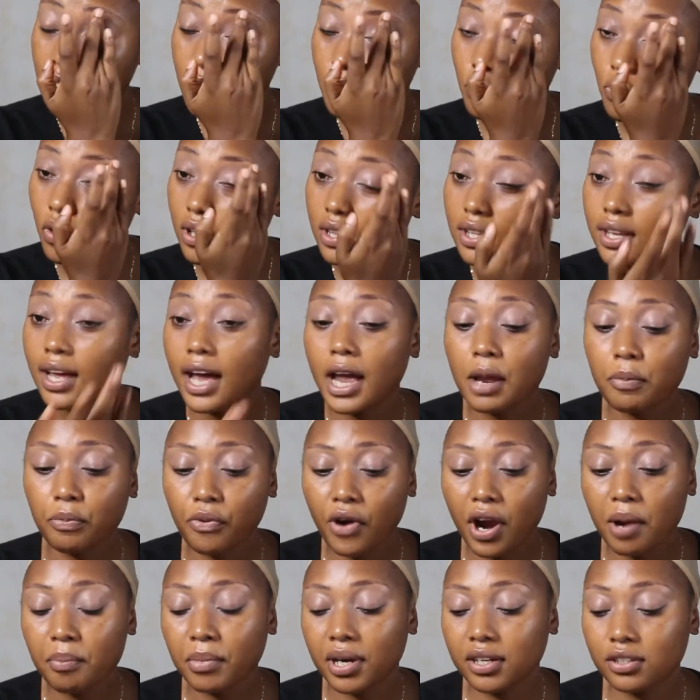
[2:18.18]
What the eye
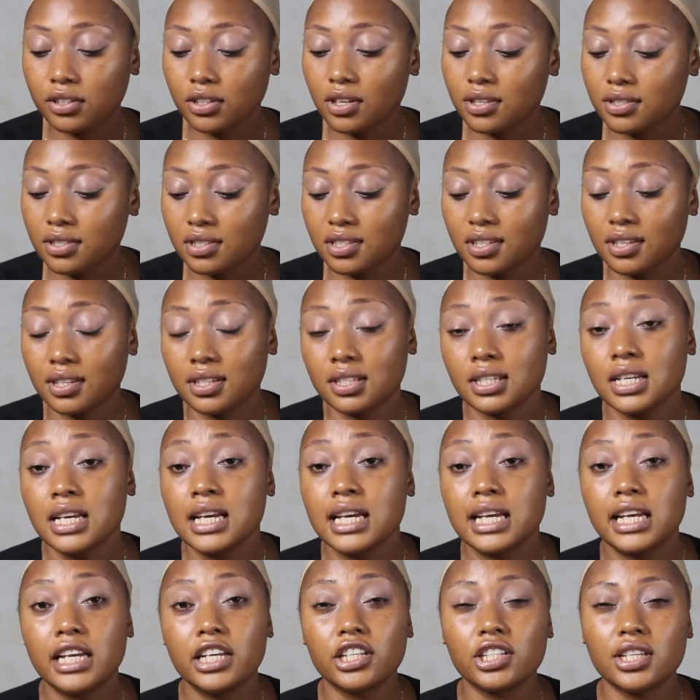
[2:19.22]
primer does is that
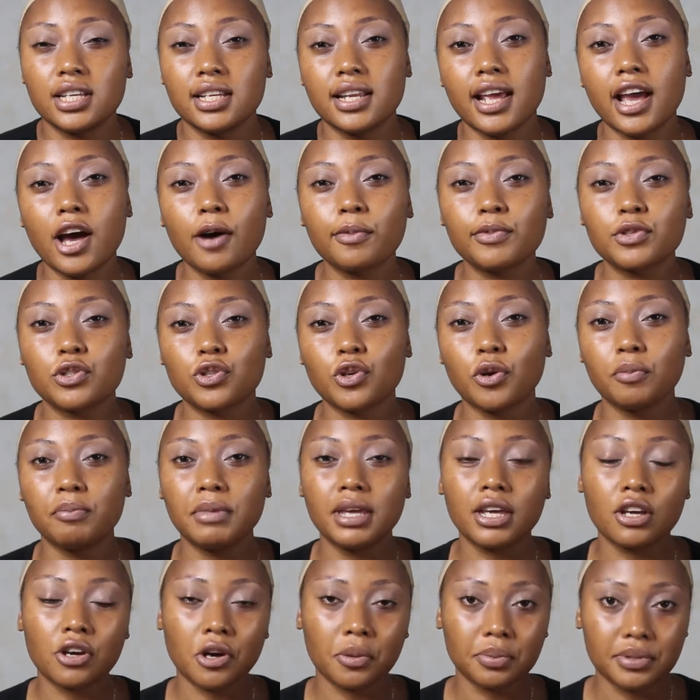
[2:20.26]
it helps your
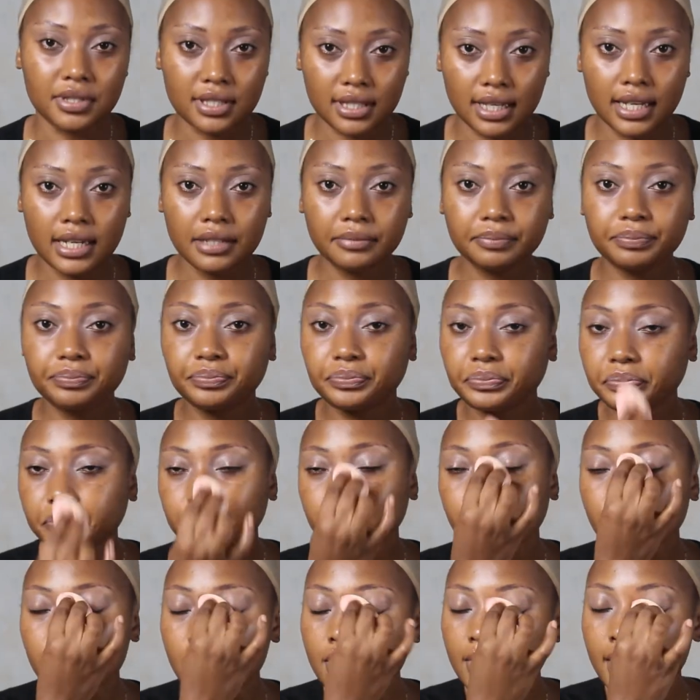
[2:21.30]
makeup stay.
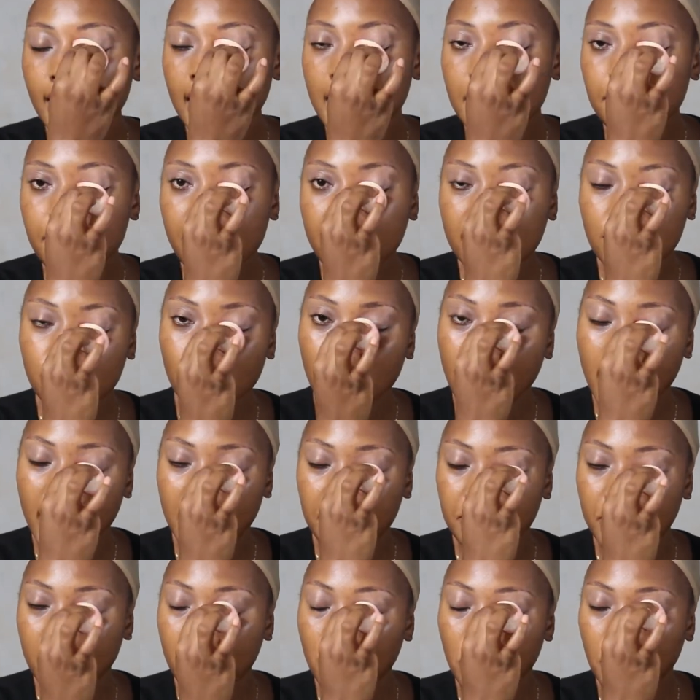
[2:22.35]
It makes your
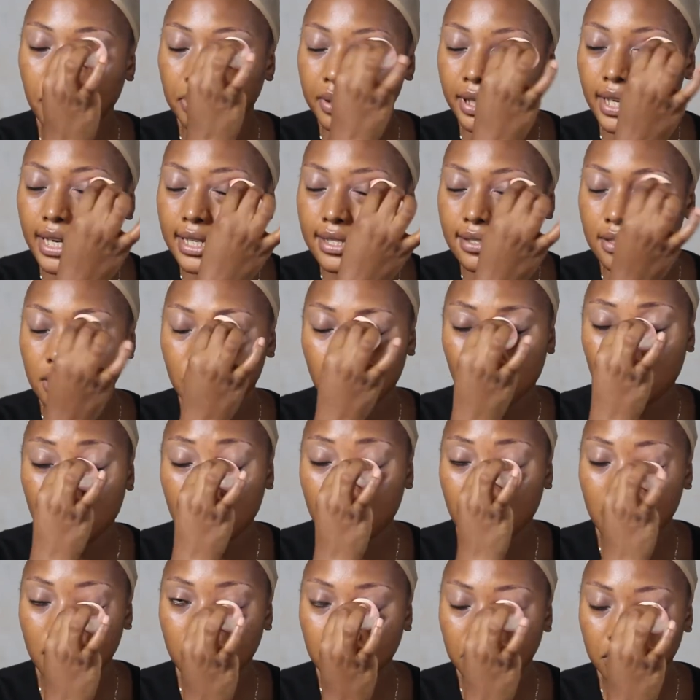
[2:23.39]
eye makeup last
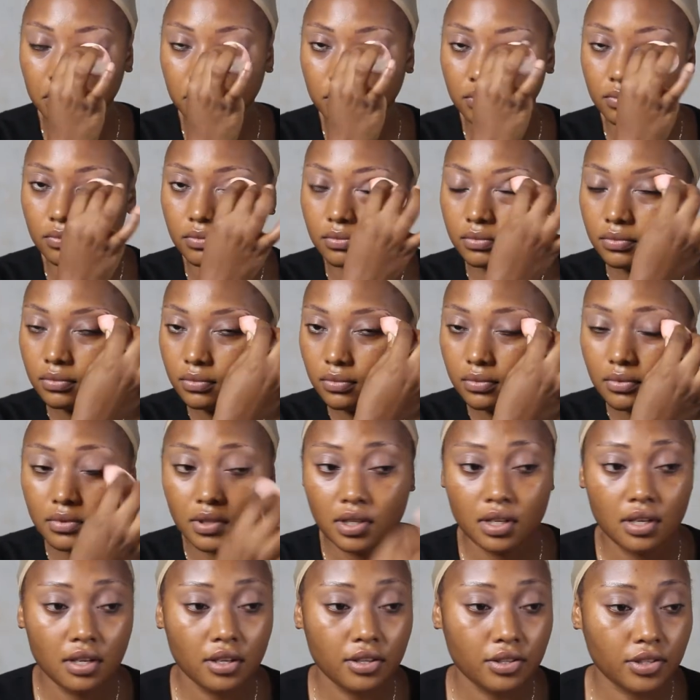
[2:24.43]
longer.
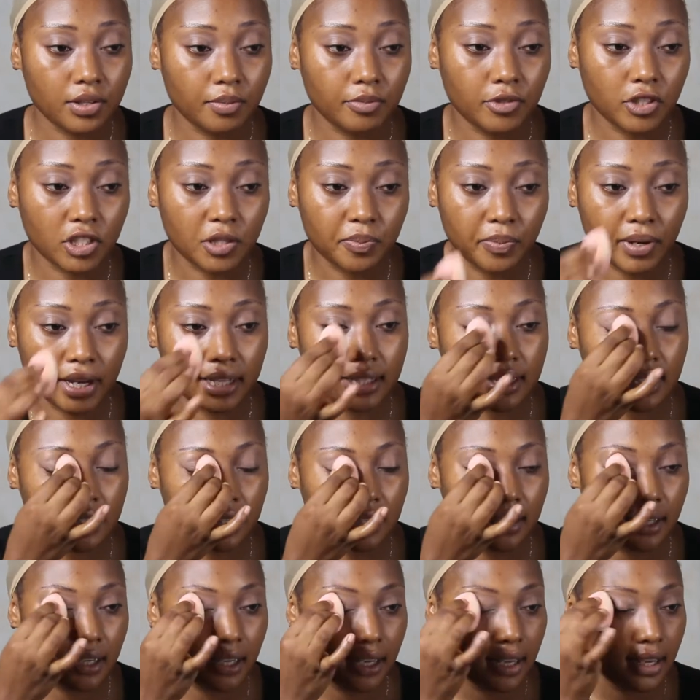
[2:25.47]
So I'm just patting
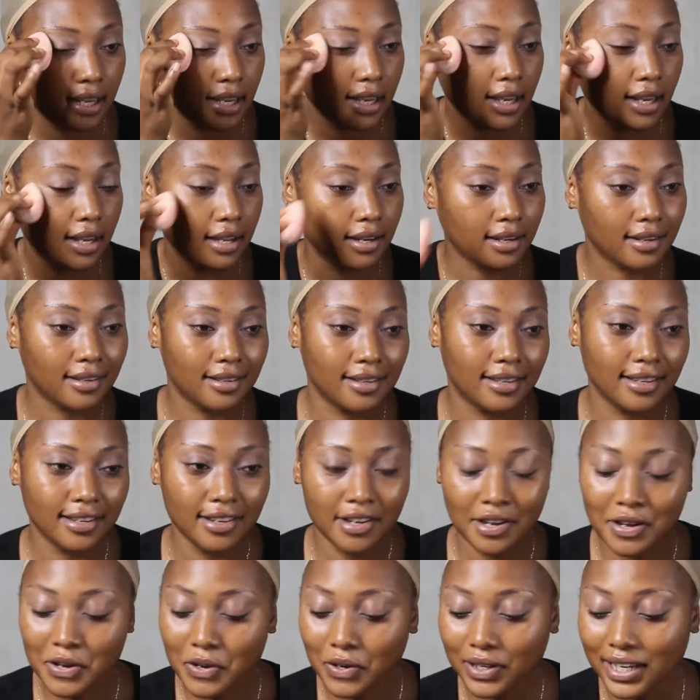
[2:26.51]
it in.
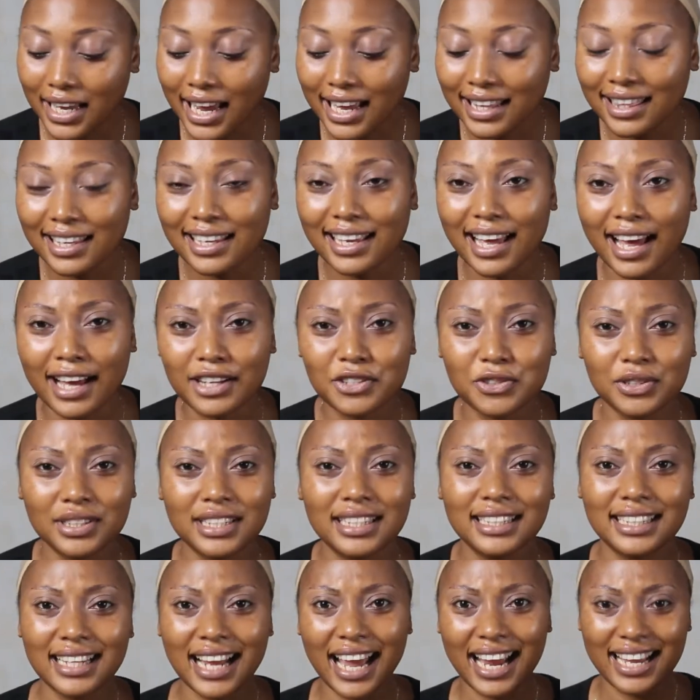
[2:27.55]
Okay, I think I
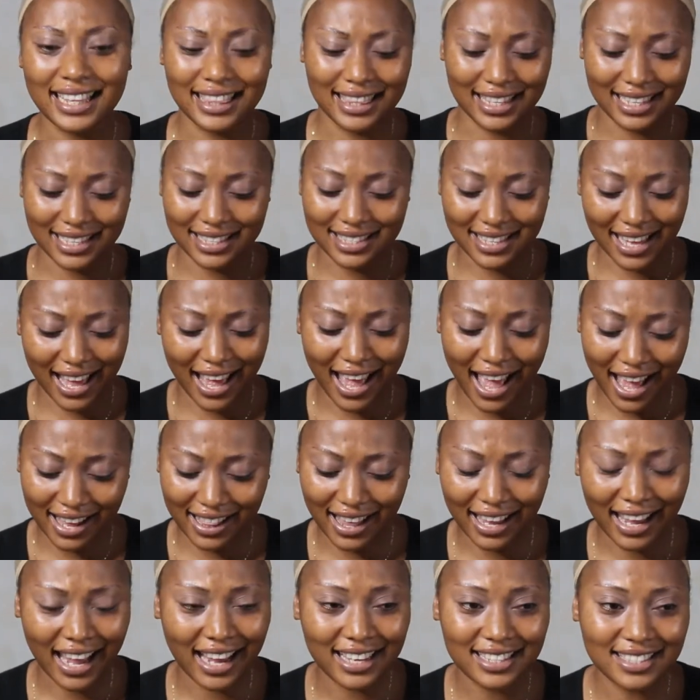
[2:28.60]
actually like this.
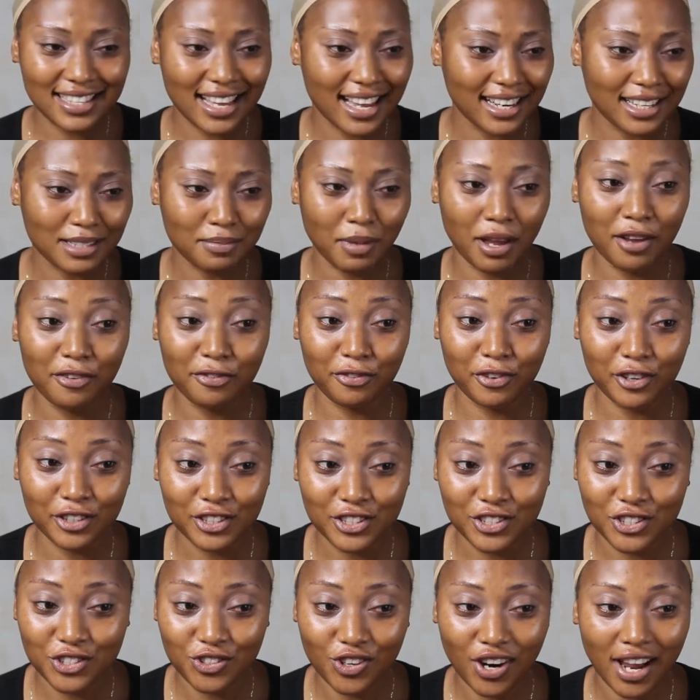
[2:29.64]
Like I said, it's my
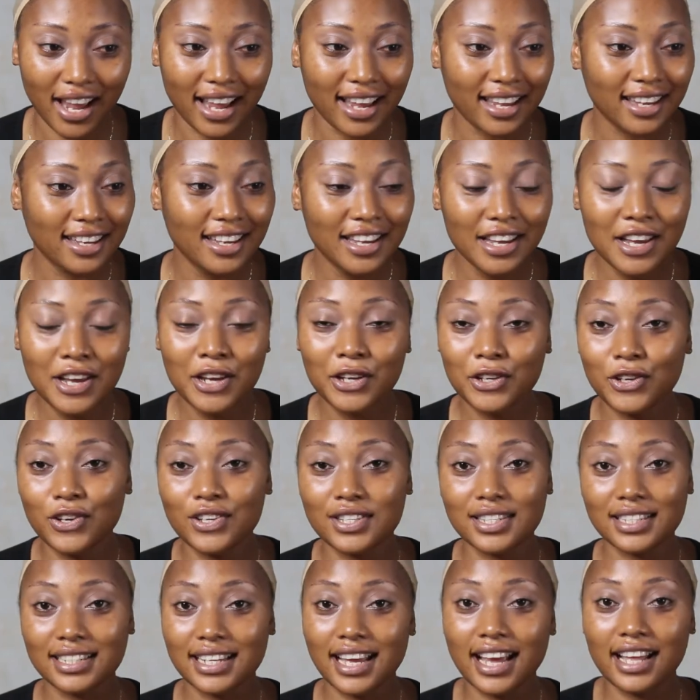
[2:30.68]
first try
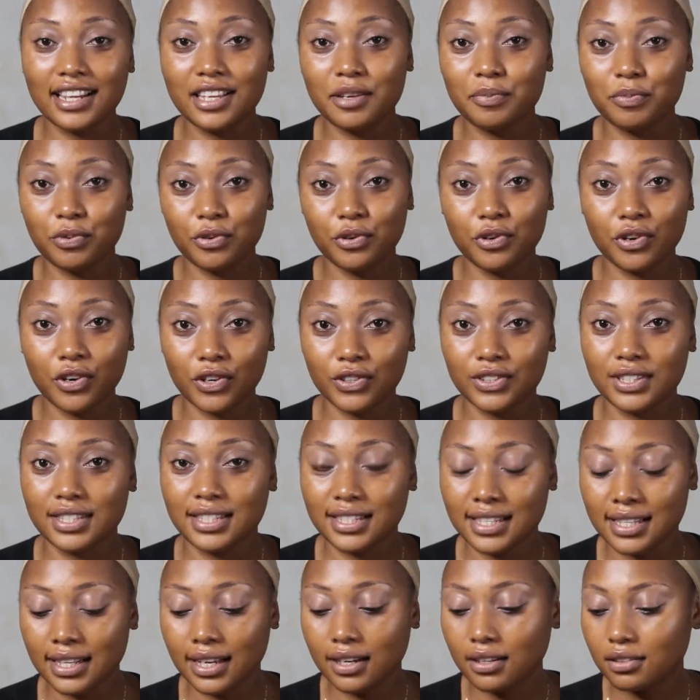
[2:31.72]
using LA Pro
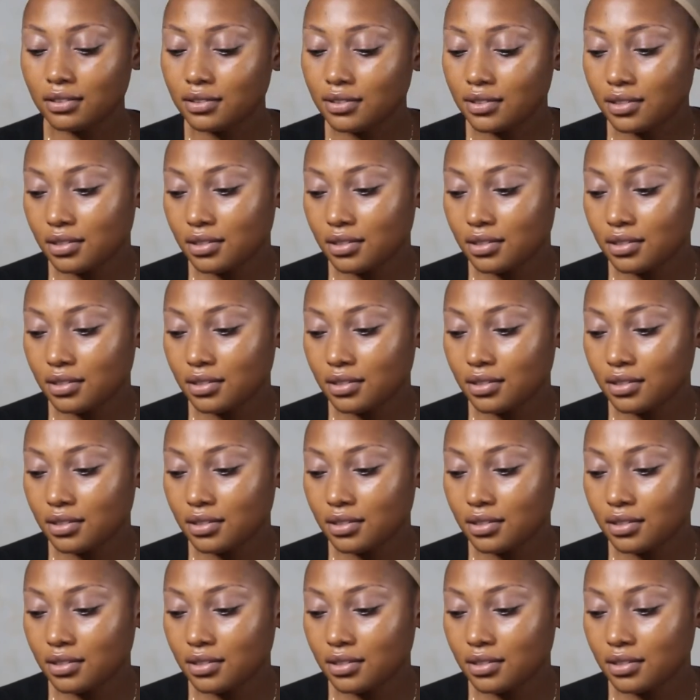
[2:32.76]
concealer.